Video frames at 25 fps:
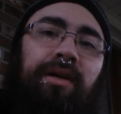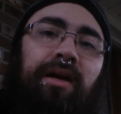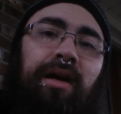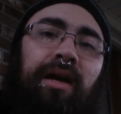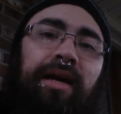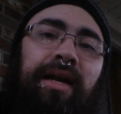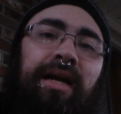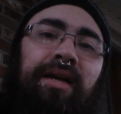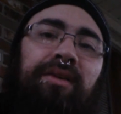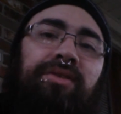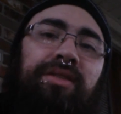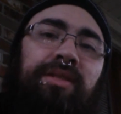
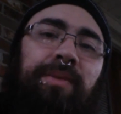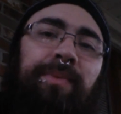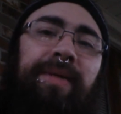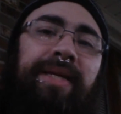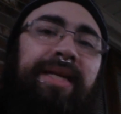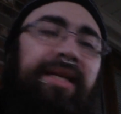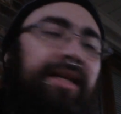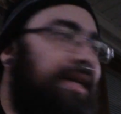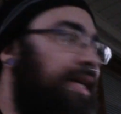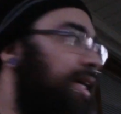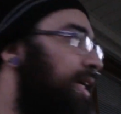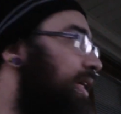on how
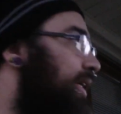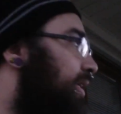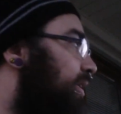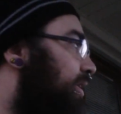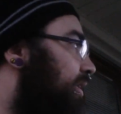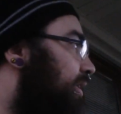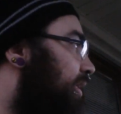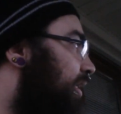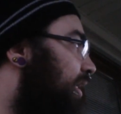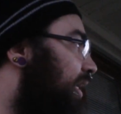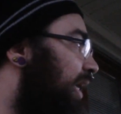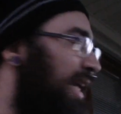somebody
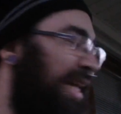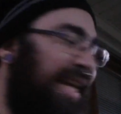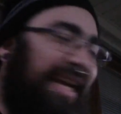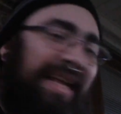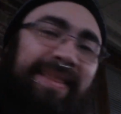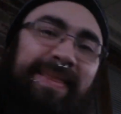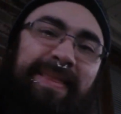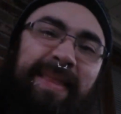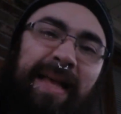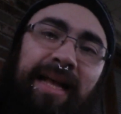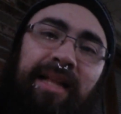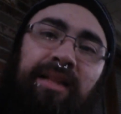can
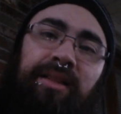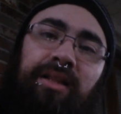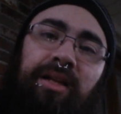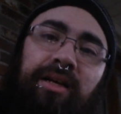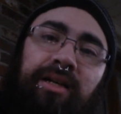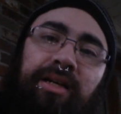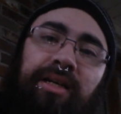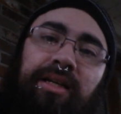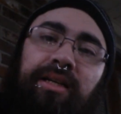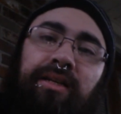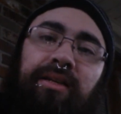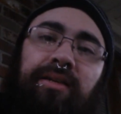get that
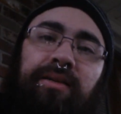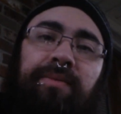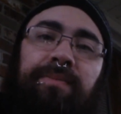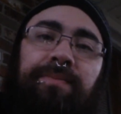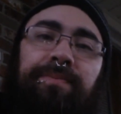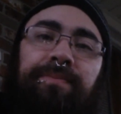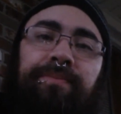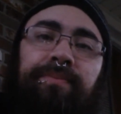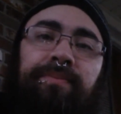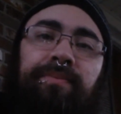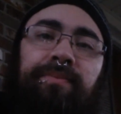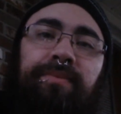lucky
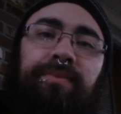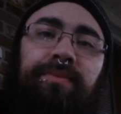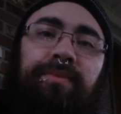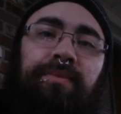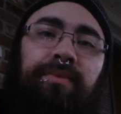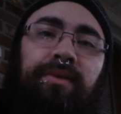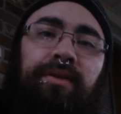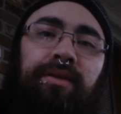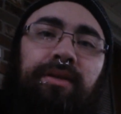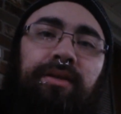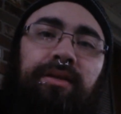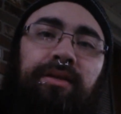
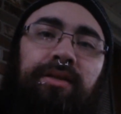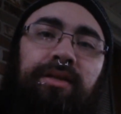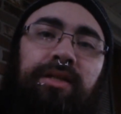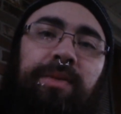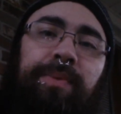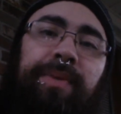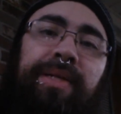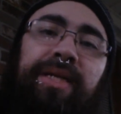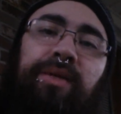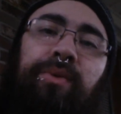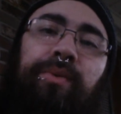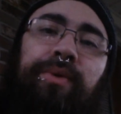
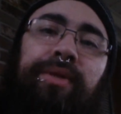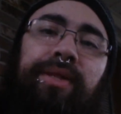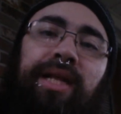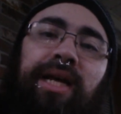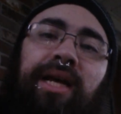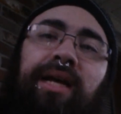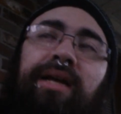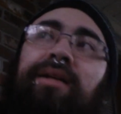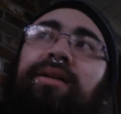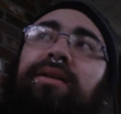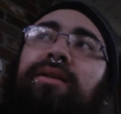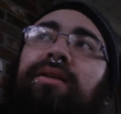to be doing
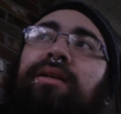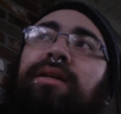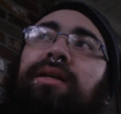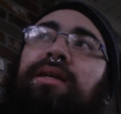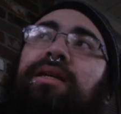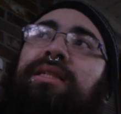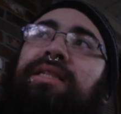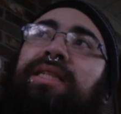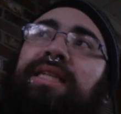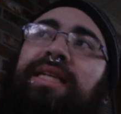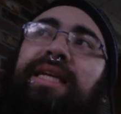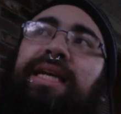that,
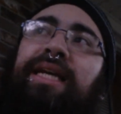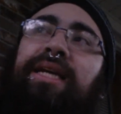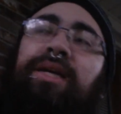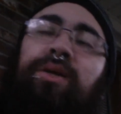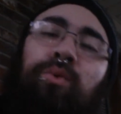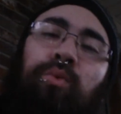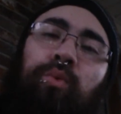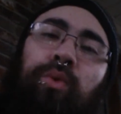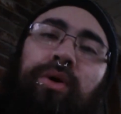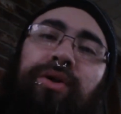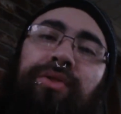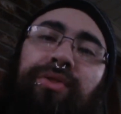to
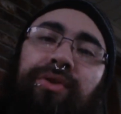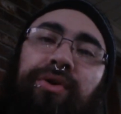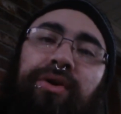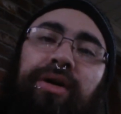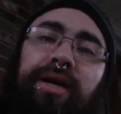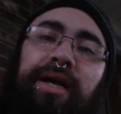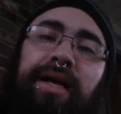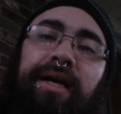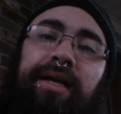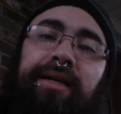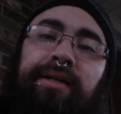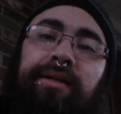get where they're
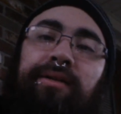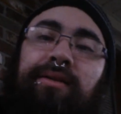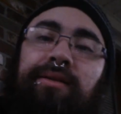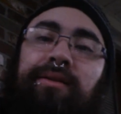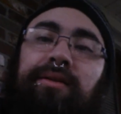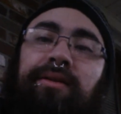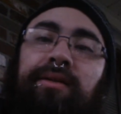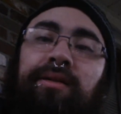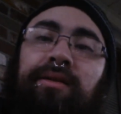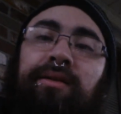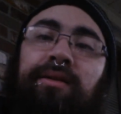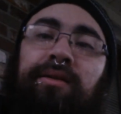at.
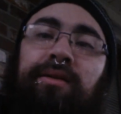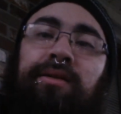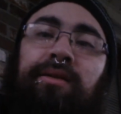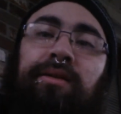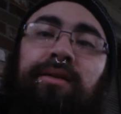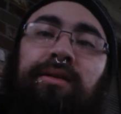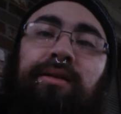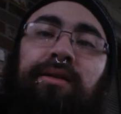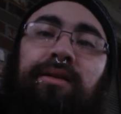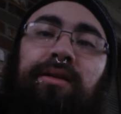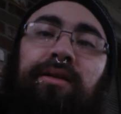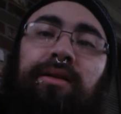
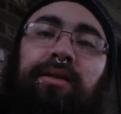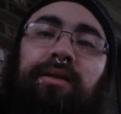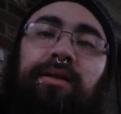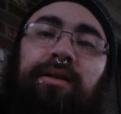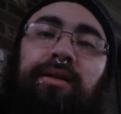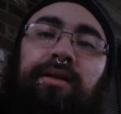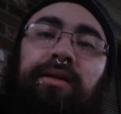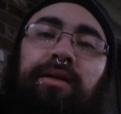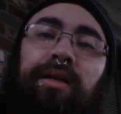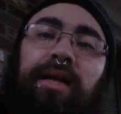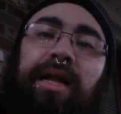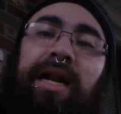
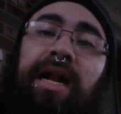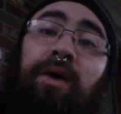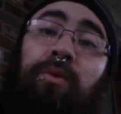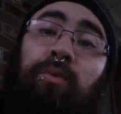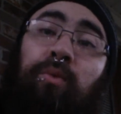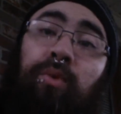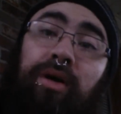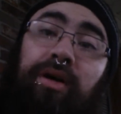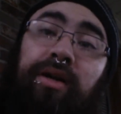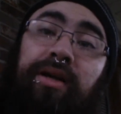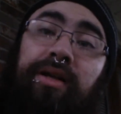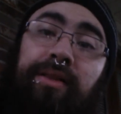And I'm
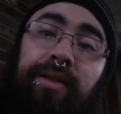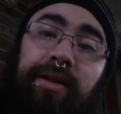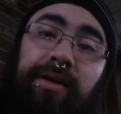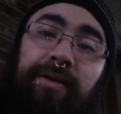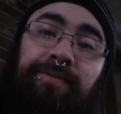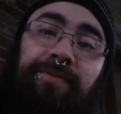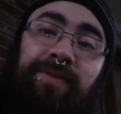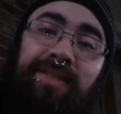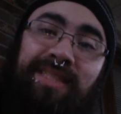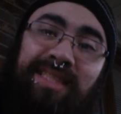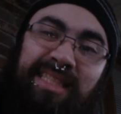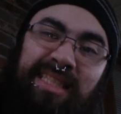working there
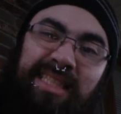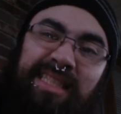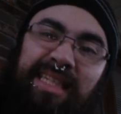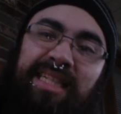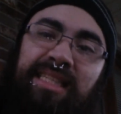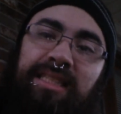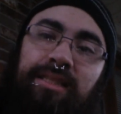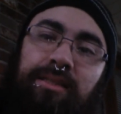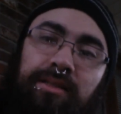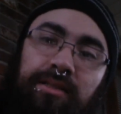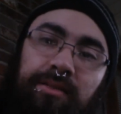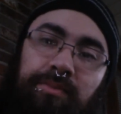for
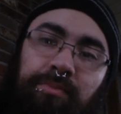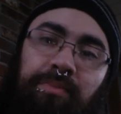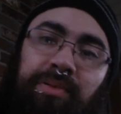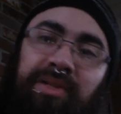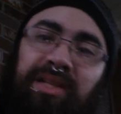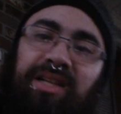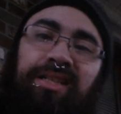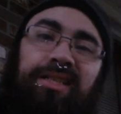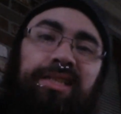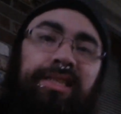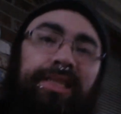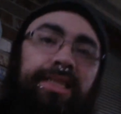
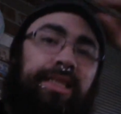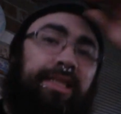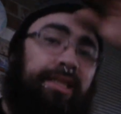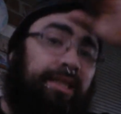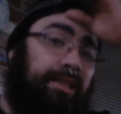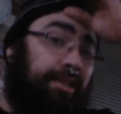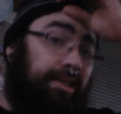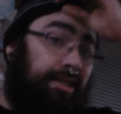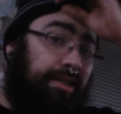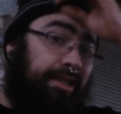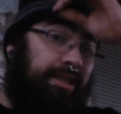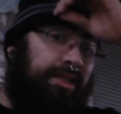6+
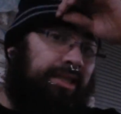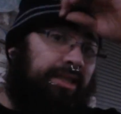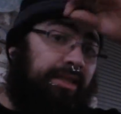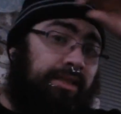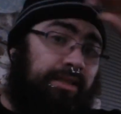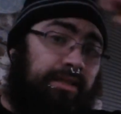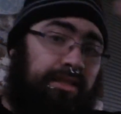years,